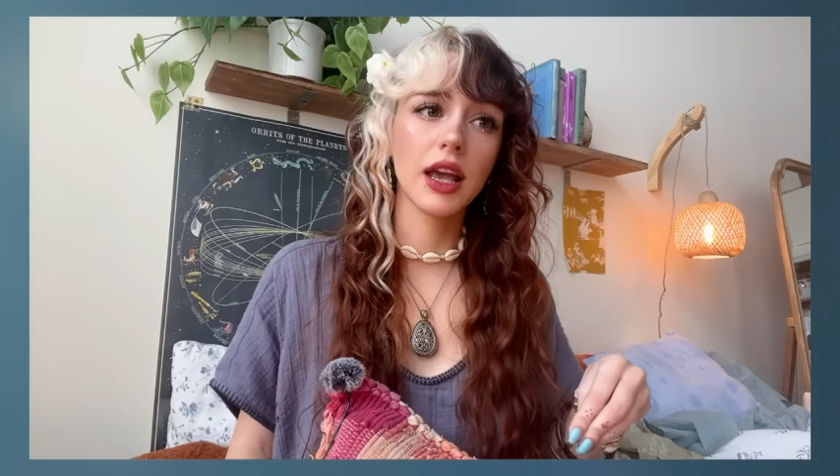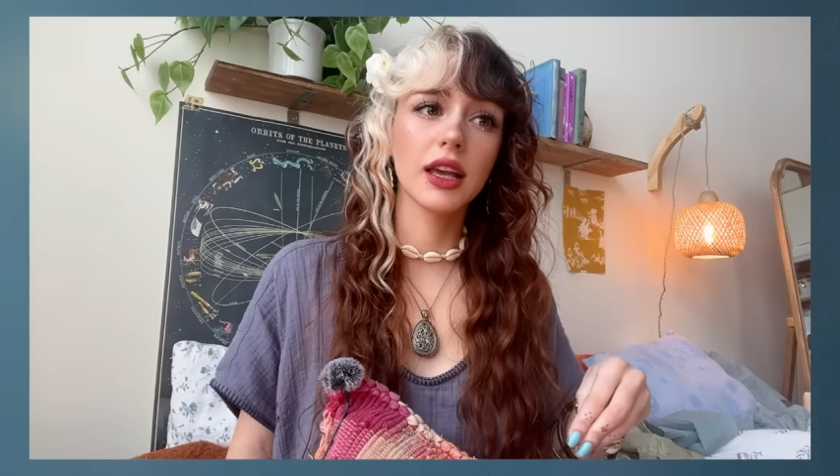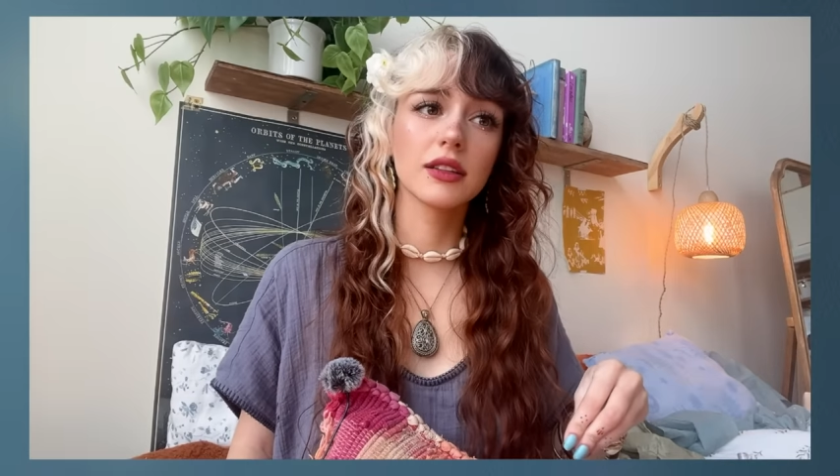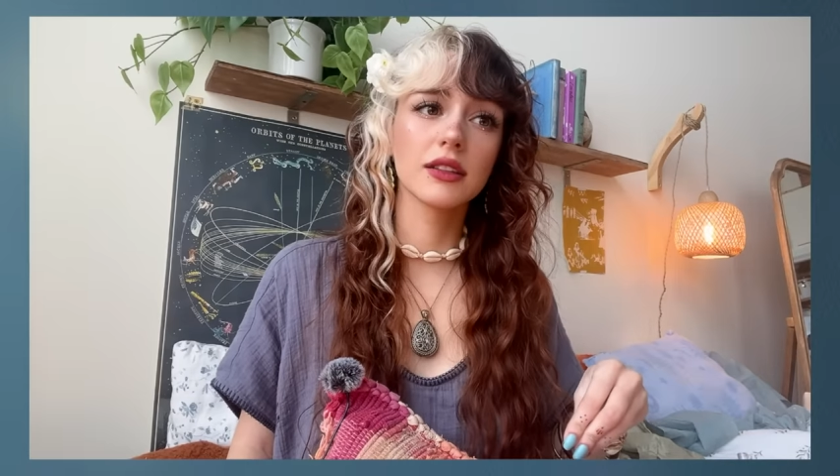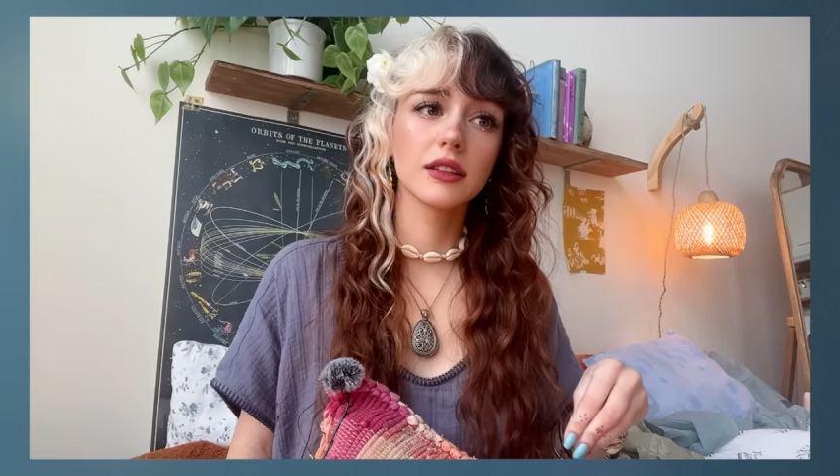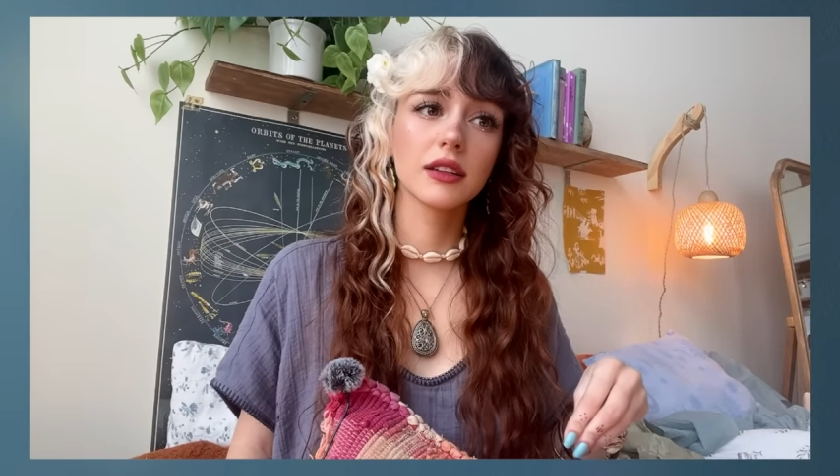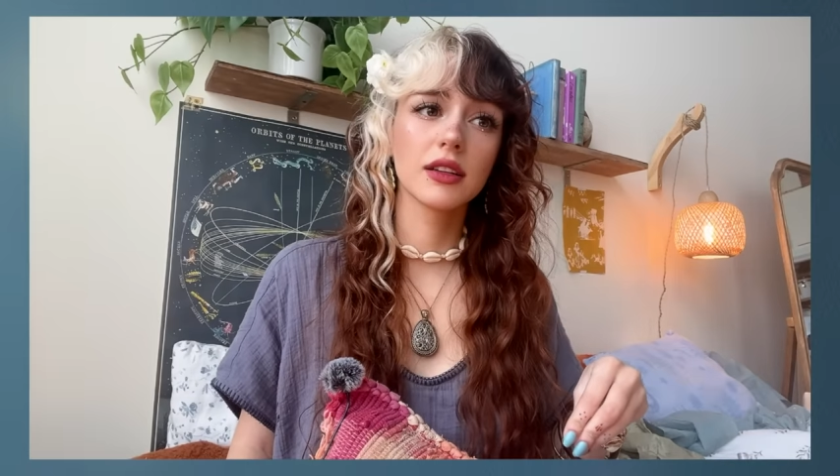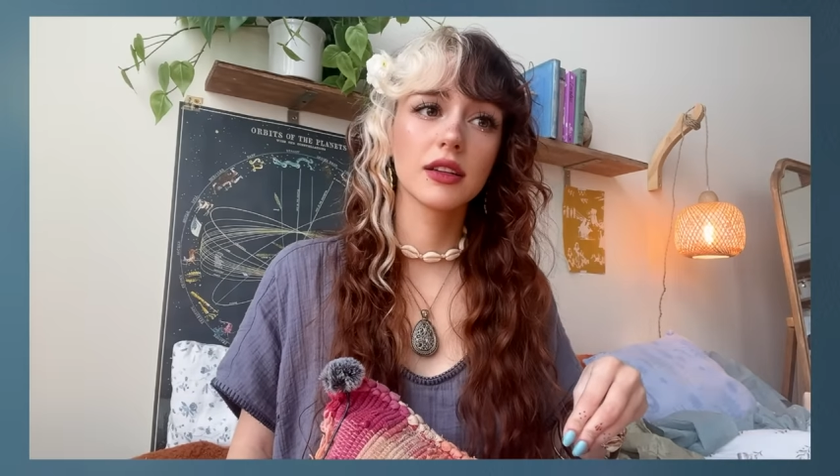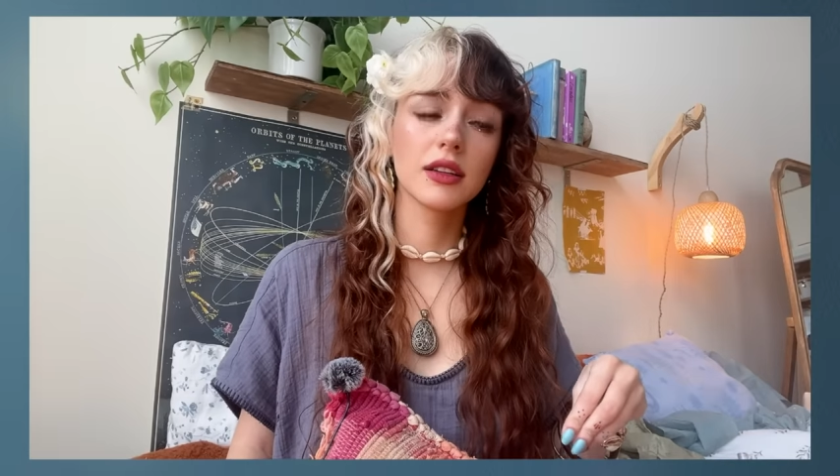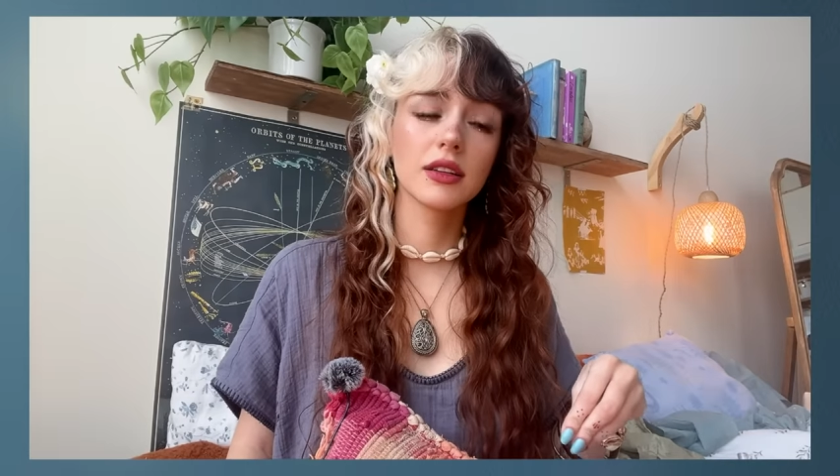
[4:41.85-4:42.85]
and
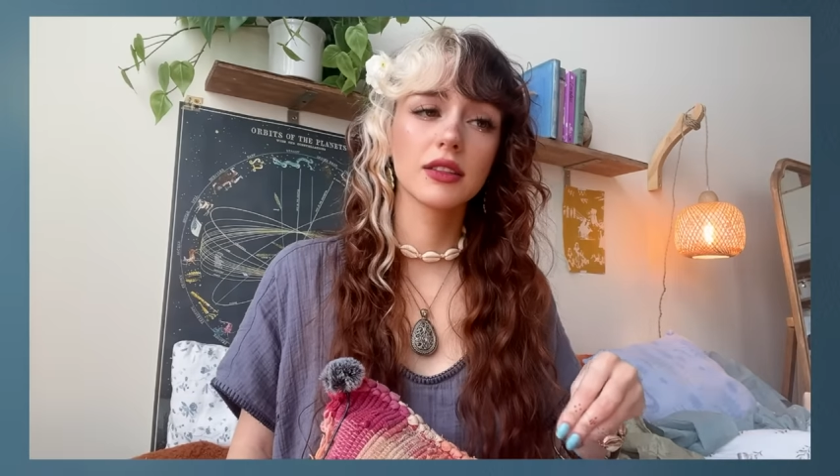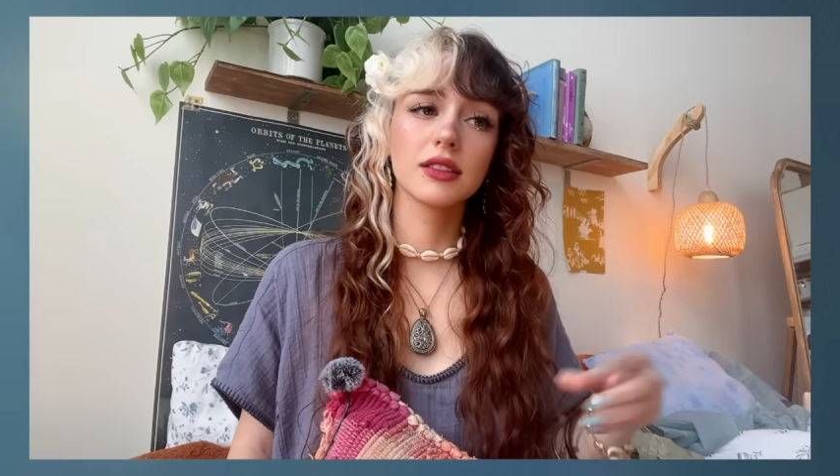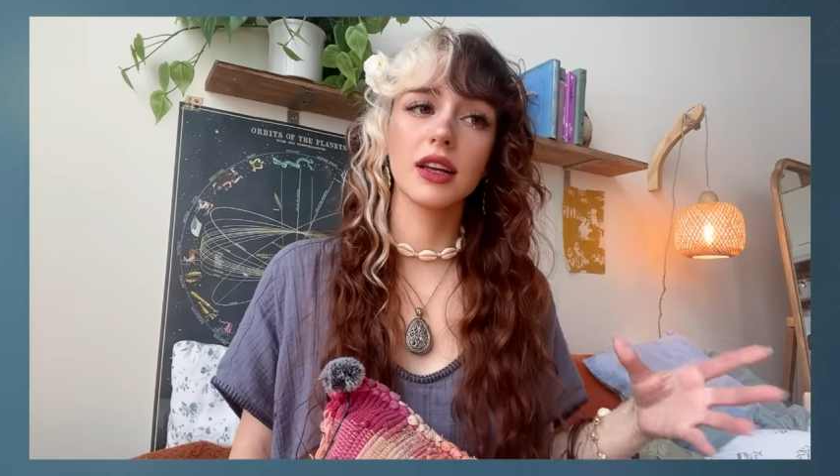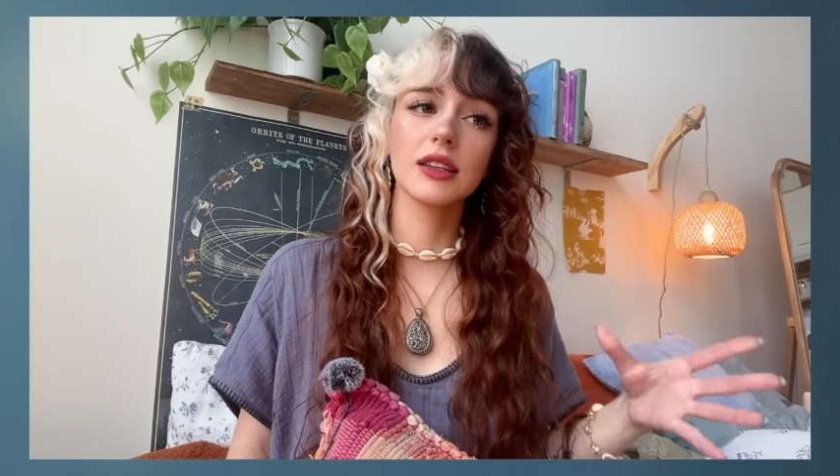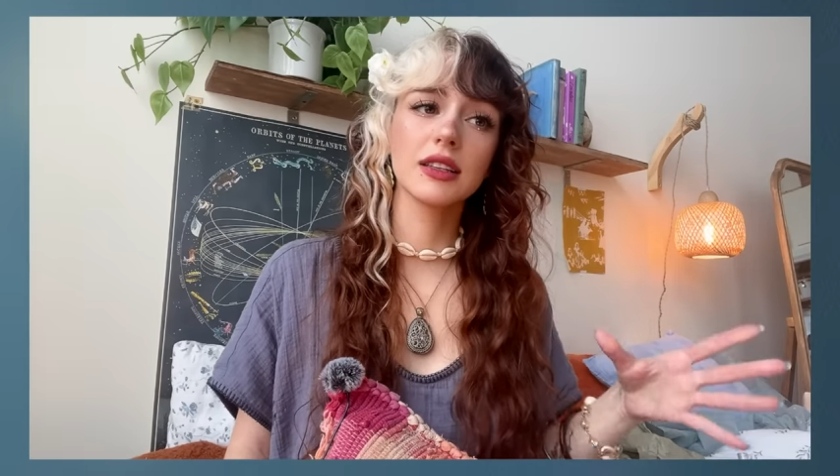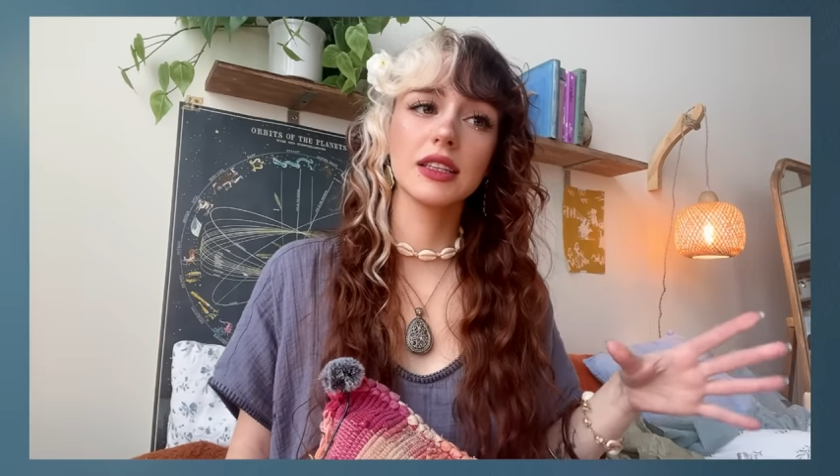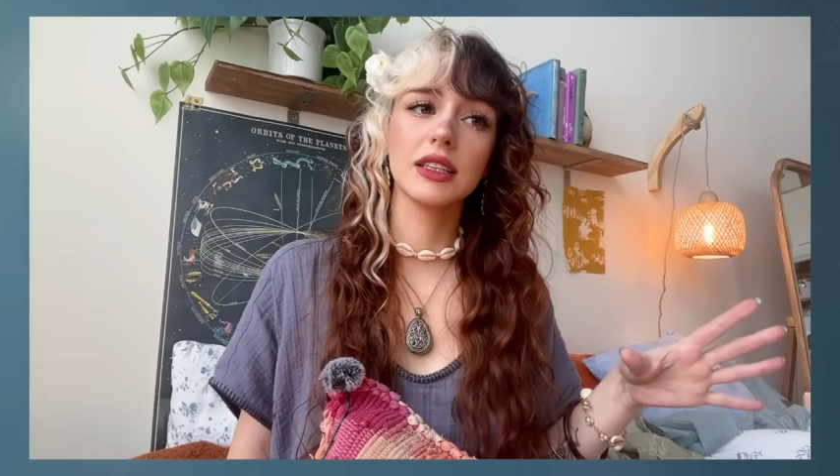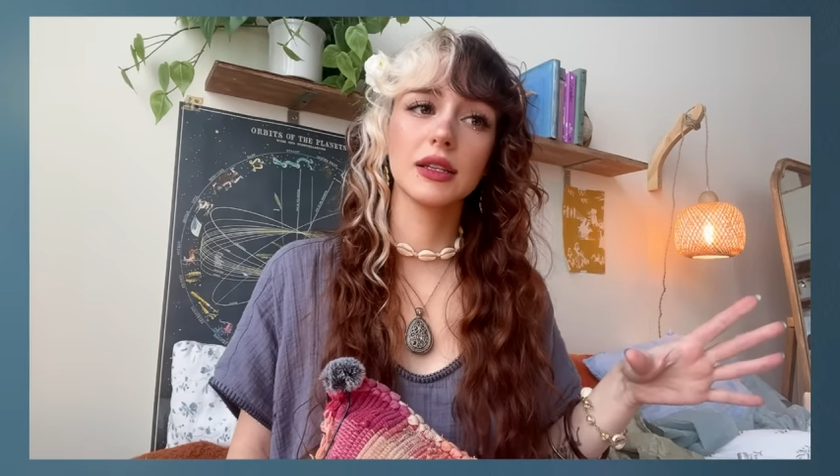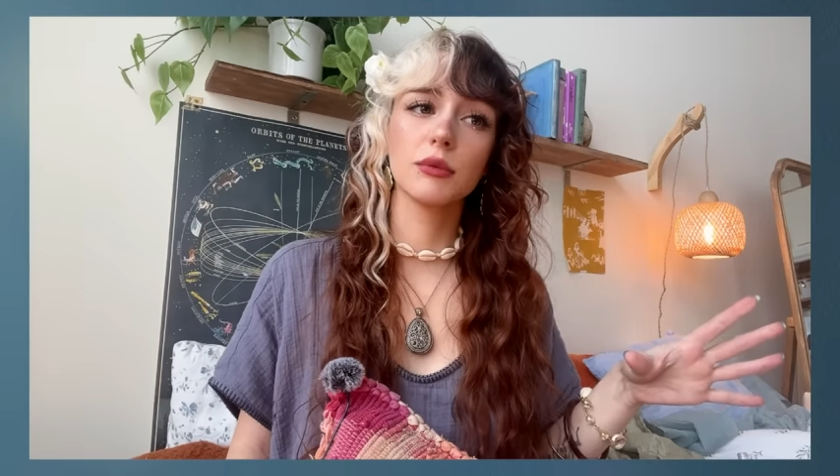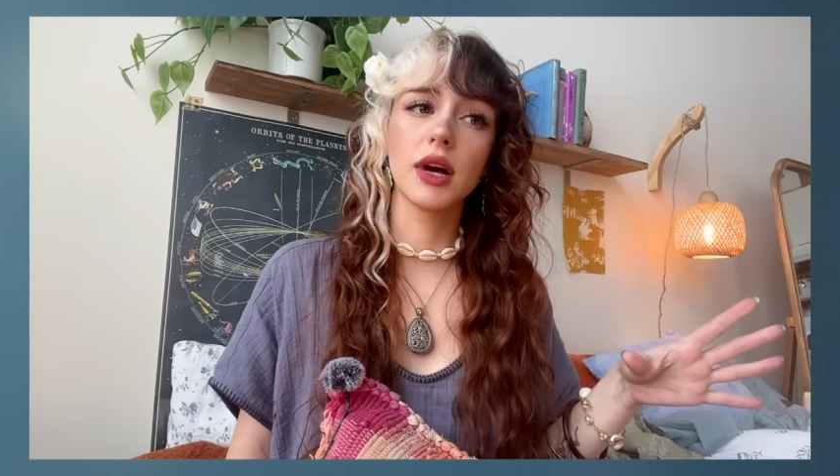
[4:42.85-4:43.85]

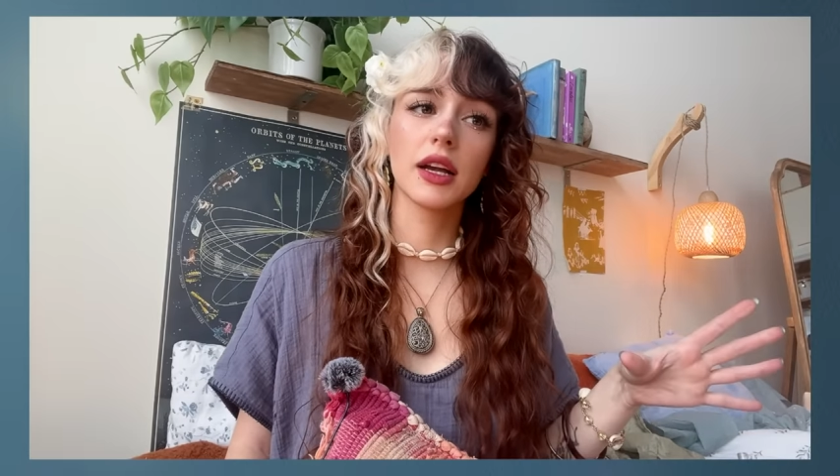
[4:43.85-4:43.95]
suddenly